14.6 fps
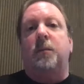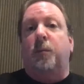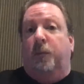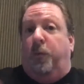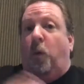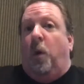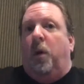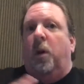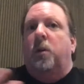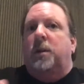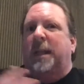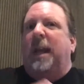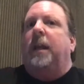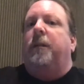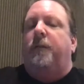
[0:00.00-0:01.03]
for,
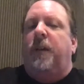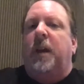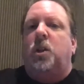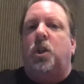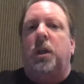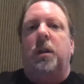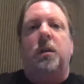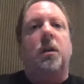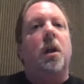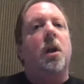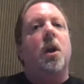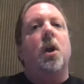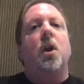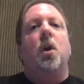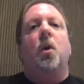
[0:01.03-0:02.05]
say, an eviction,
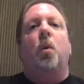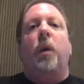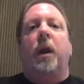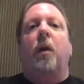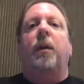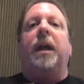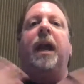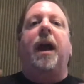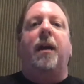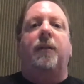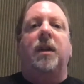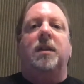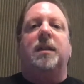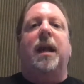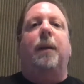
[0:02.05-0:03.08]
we already have an
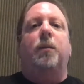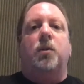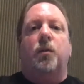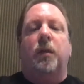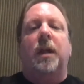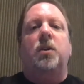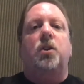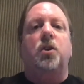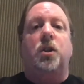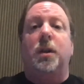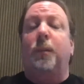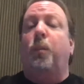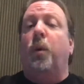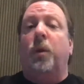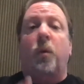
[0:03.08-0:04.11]
established
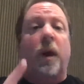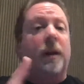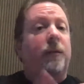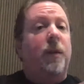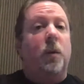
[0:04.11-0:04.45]
relationship with quite a few